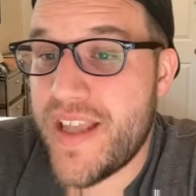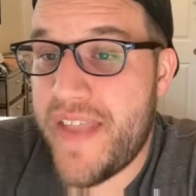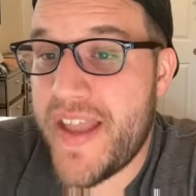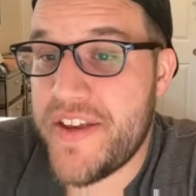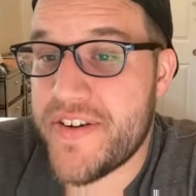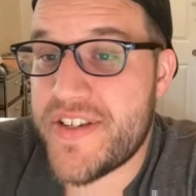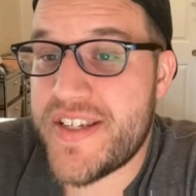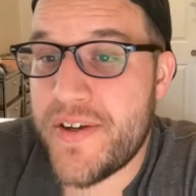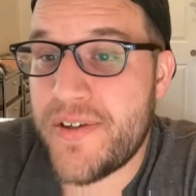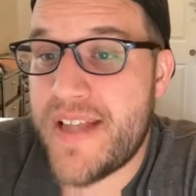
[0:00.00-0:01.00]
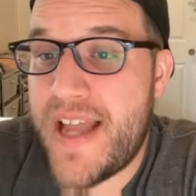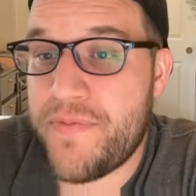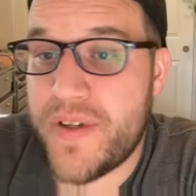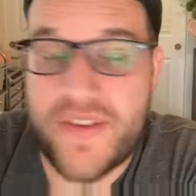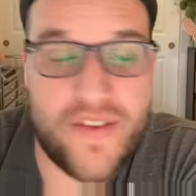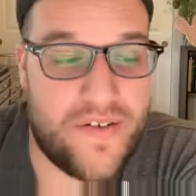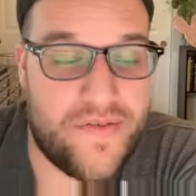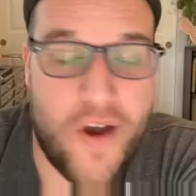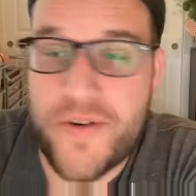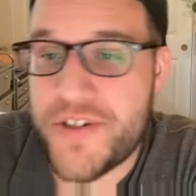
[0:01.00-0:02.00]
and then you're still left with
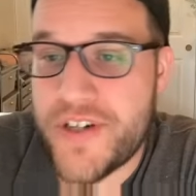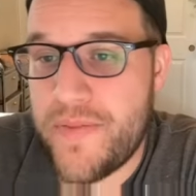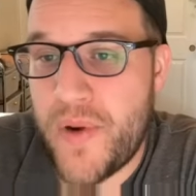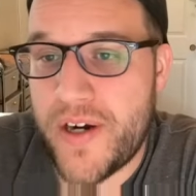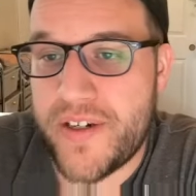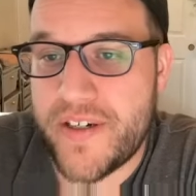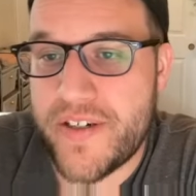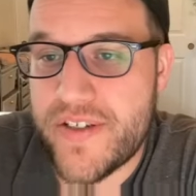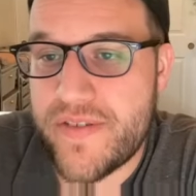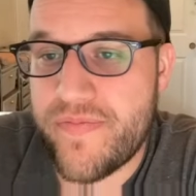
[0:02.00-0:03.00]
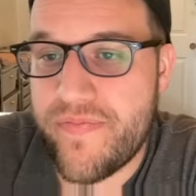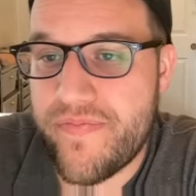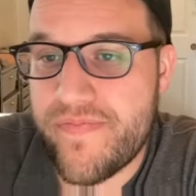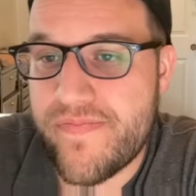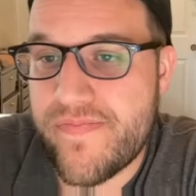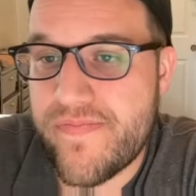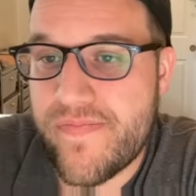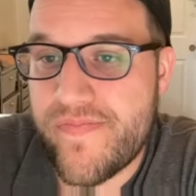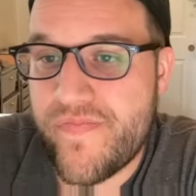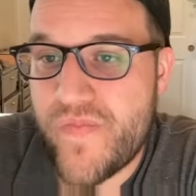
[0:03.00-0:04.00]
no trade partners.
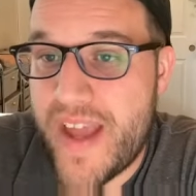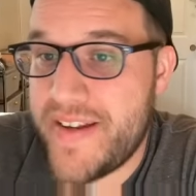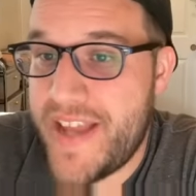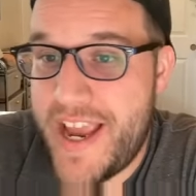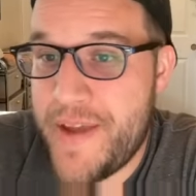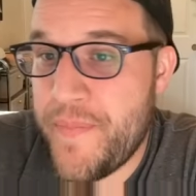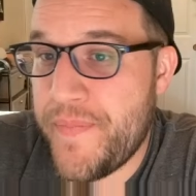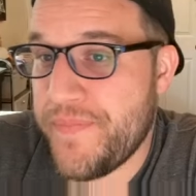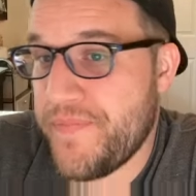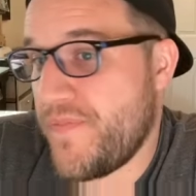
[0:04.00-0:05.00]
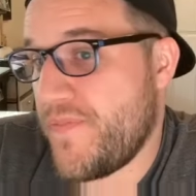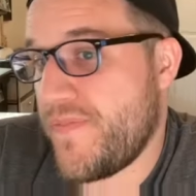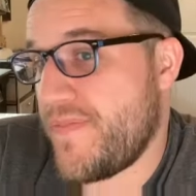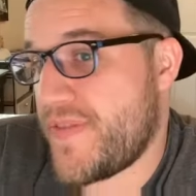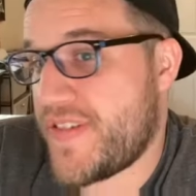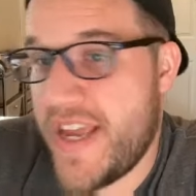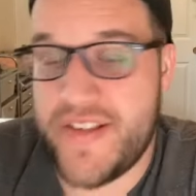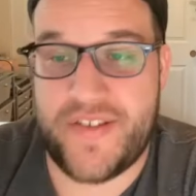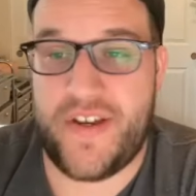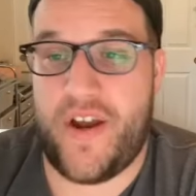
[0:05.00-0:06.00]
And Dame
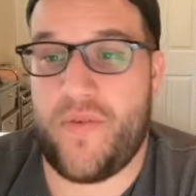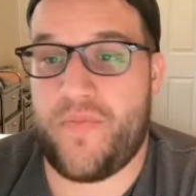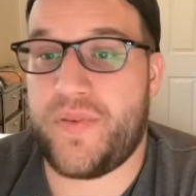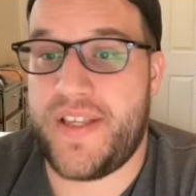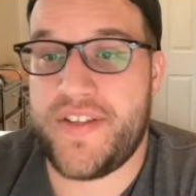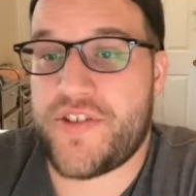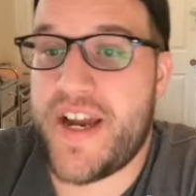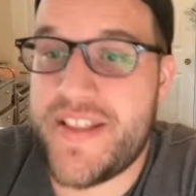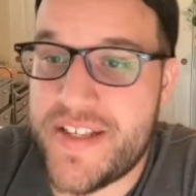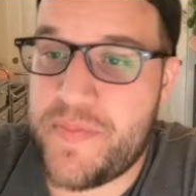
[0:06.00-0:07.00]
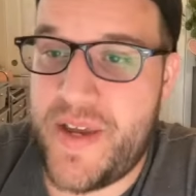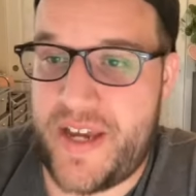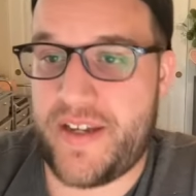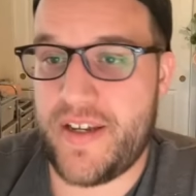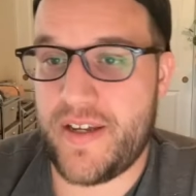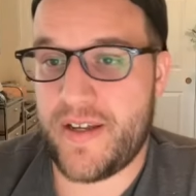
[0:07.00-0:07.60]
says, please trade this pick.